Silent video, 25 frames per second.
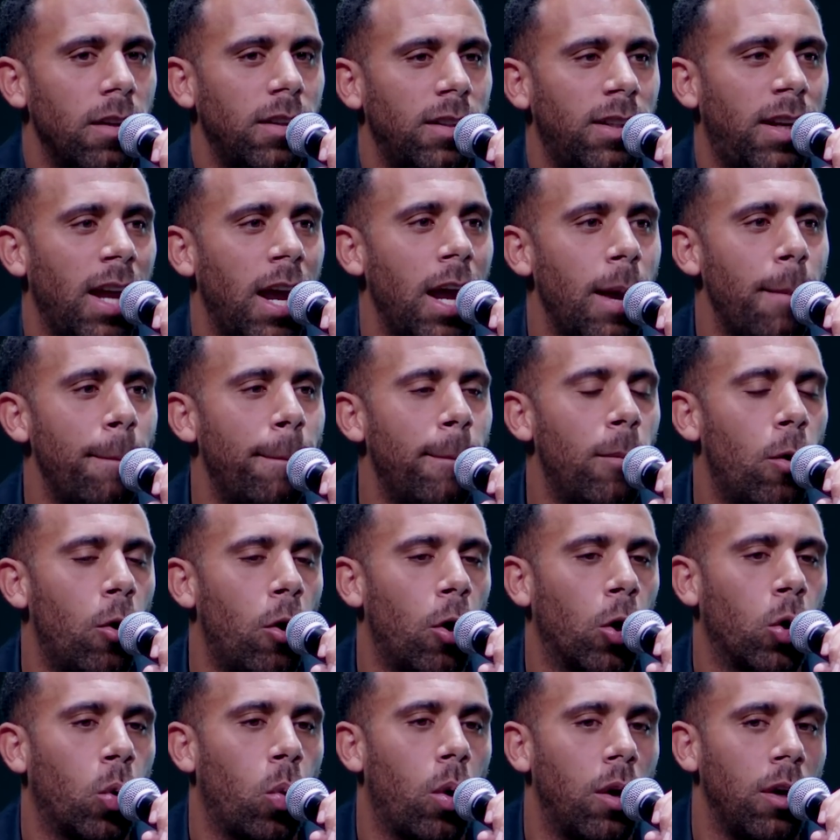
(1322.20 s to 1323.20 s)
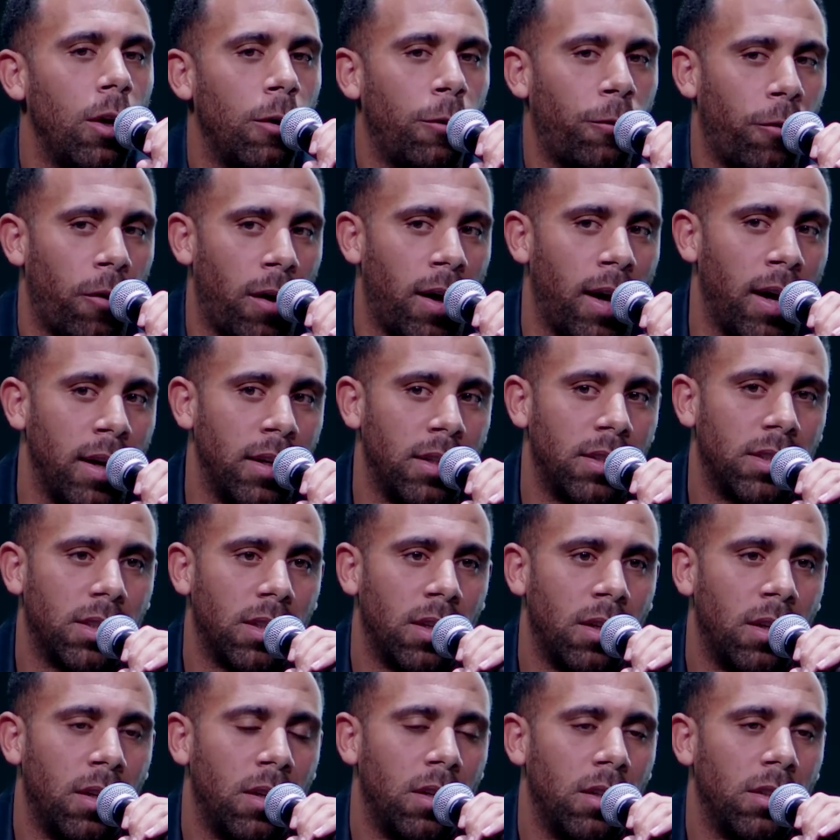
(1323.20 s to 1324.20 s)
they're more qualified
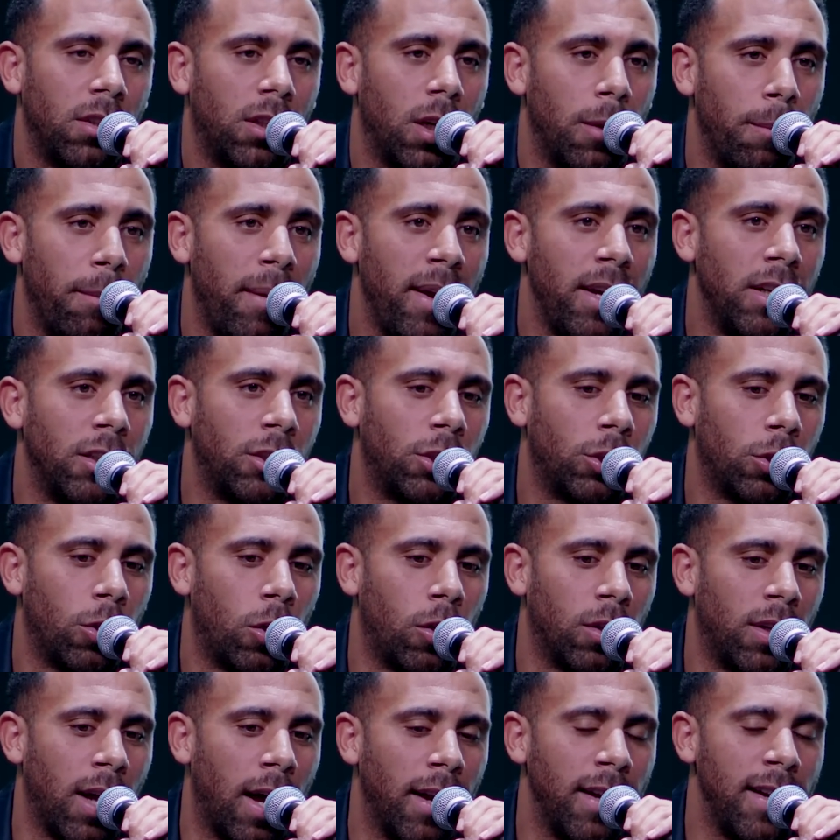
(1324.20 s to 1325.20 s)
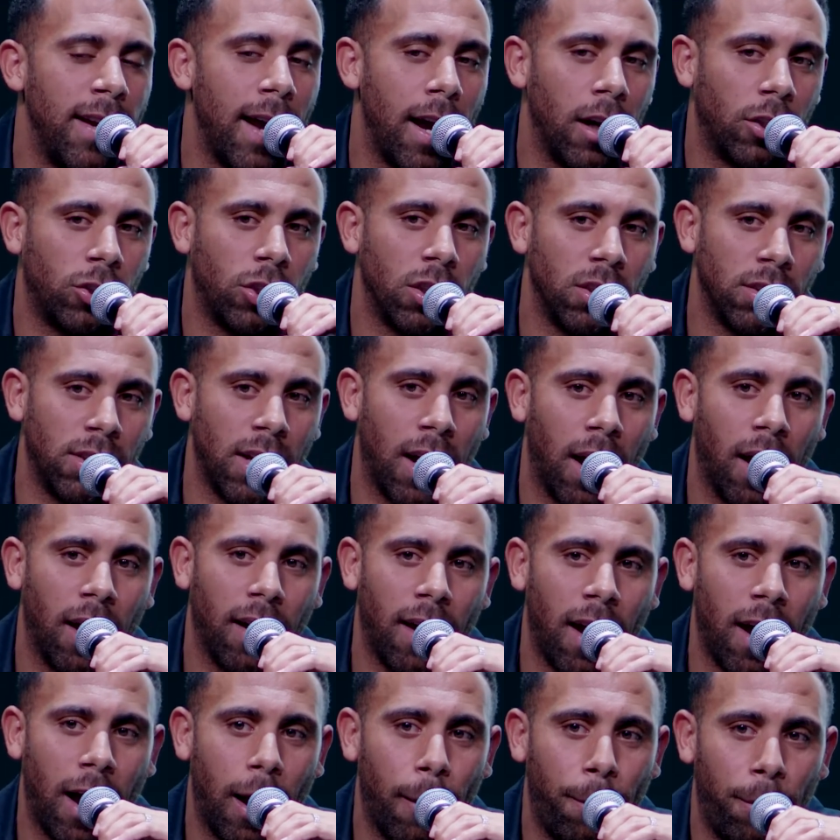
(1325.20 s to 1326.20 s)
to make sure that the actions that
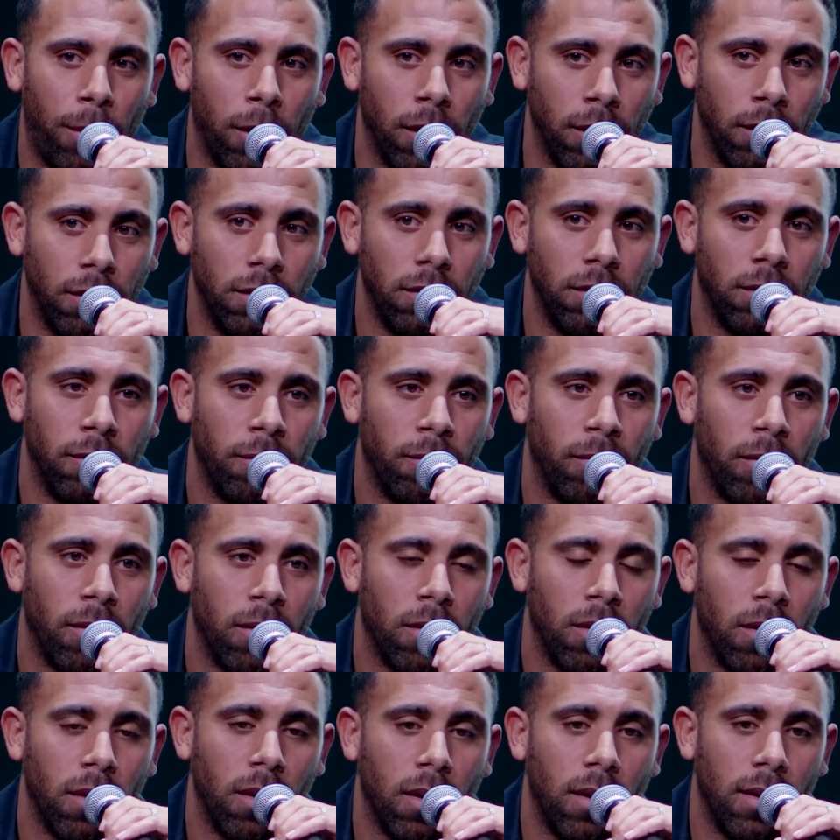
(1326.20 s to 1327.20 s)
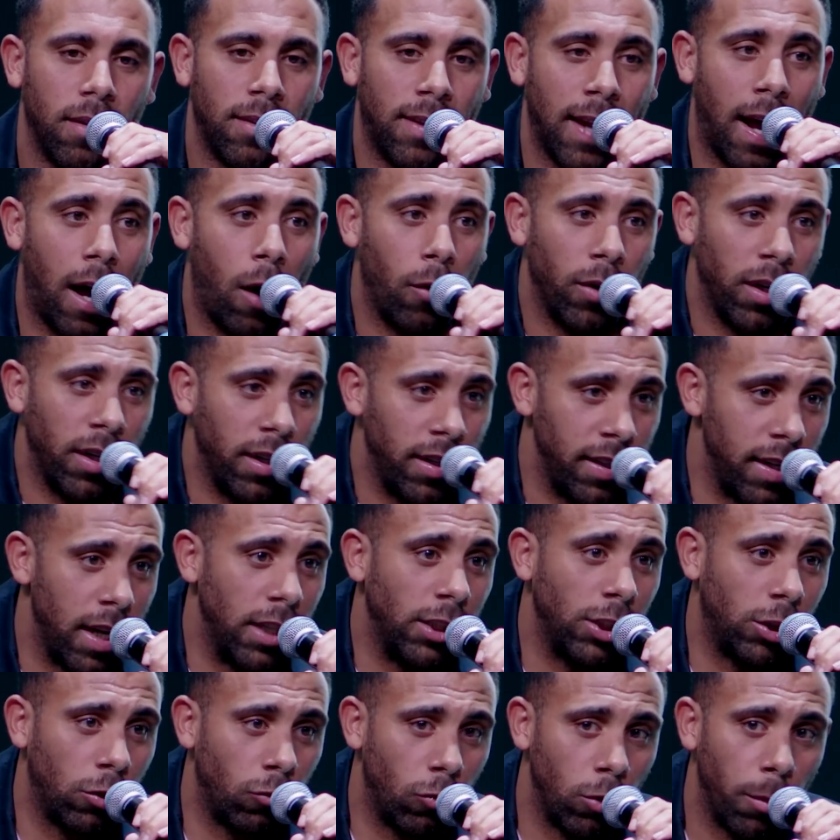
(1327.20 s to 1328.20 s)
happen down in the
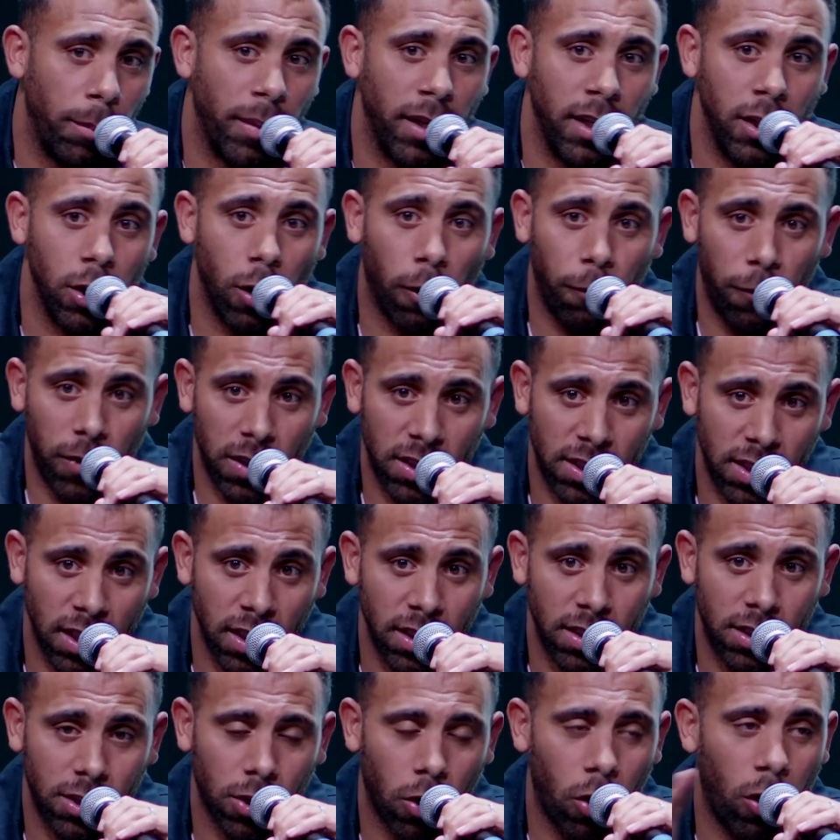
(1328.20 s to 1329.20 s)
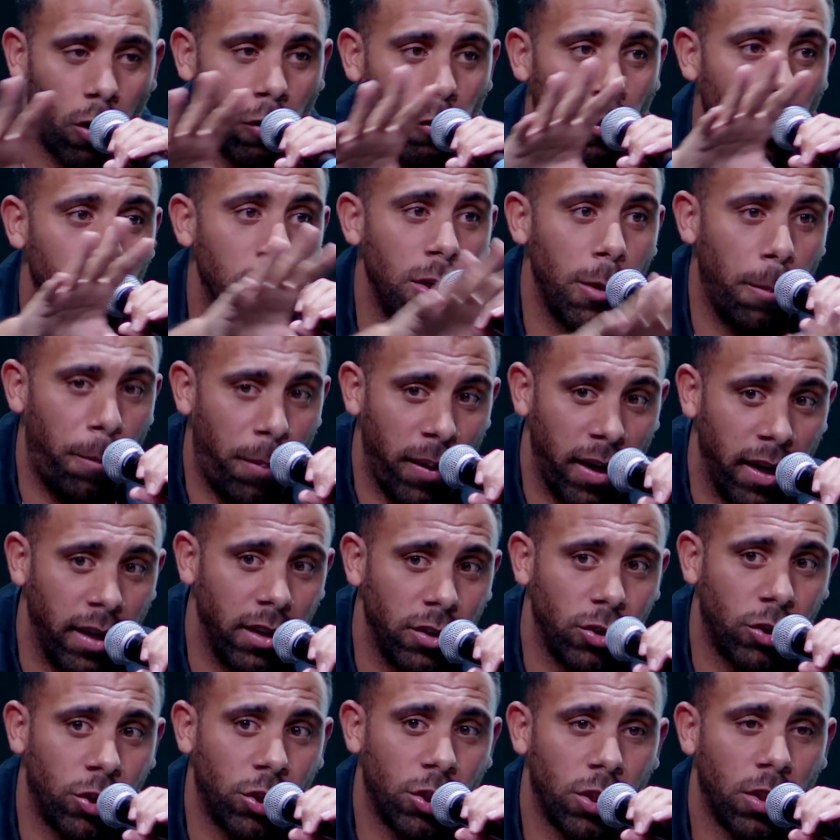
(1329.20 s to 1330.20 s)
engine room, in the offices or on the
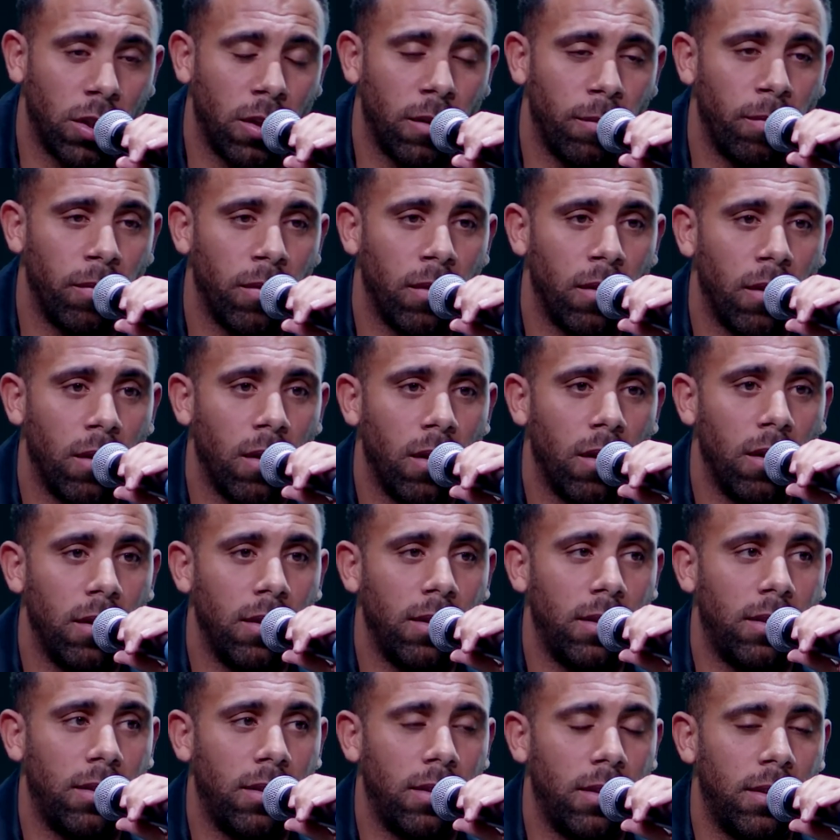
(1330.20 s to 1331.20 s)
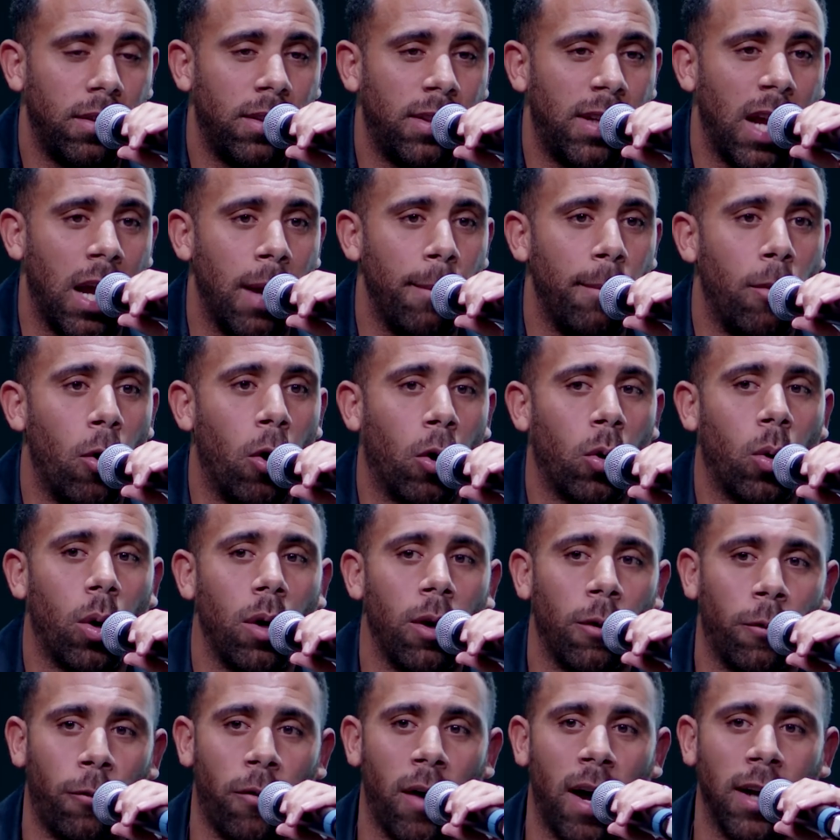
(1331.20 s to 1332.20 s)
pitch, they're more
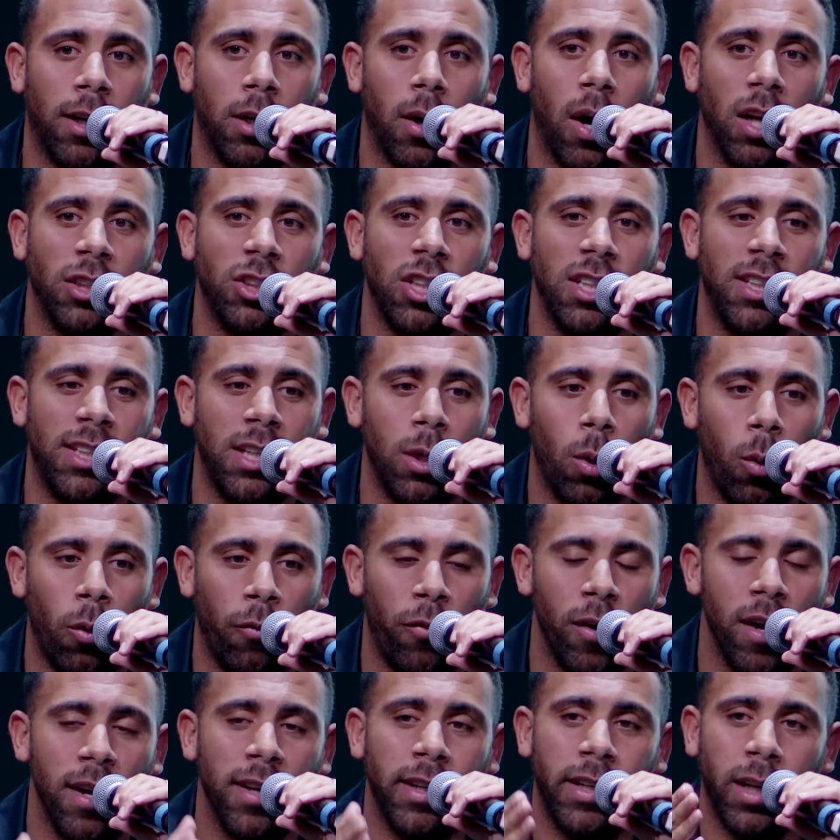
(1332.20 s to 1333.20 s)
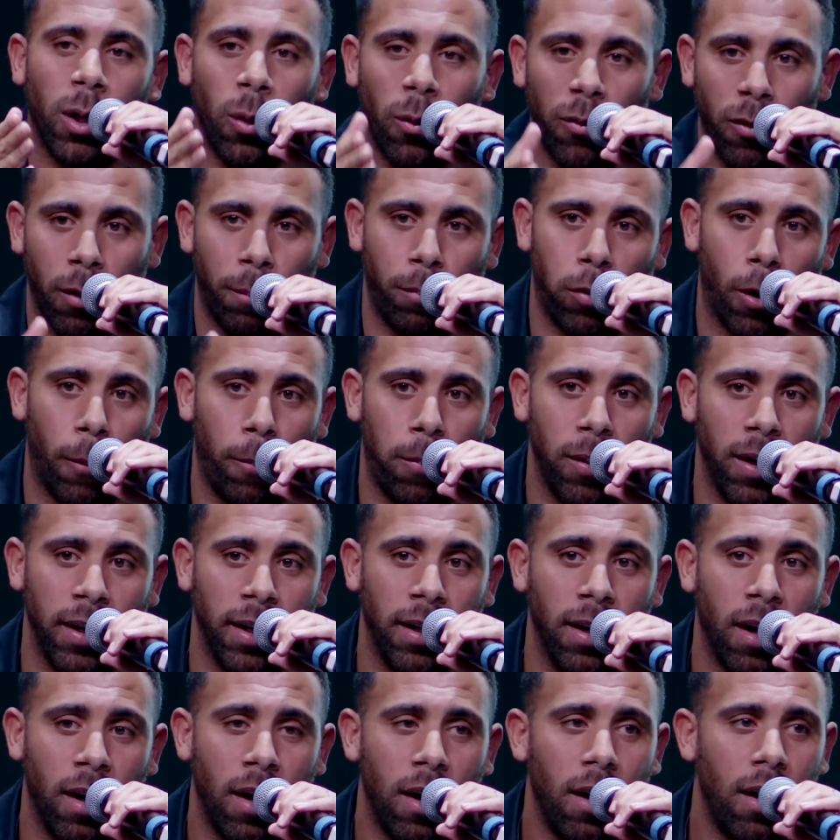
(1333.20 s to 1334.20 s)
qualified to actually deal with it and deal with it
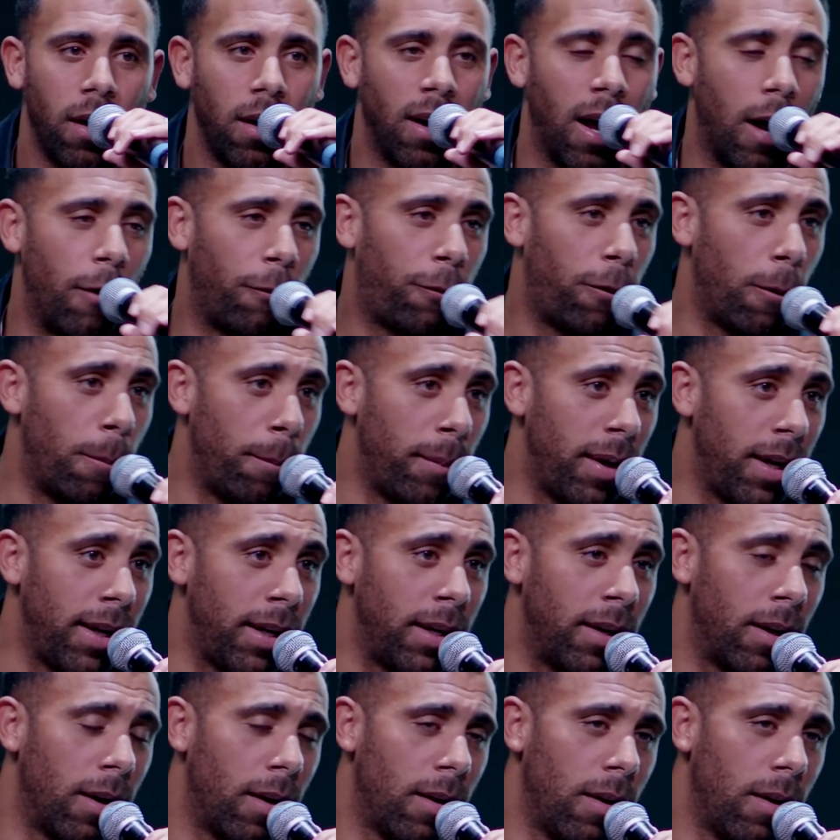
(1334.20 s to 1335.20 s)
properly. Like for me,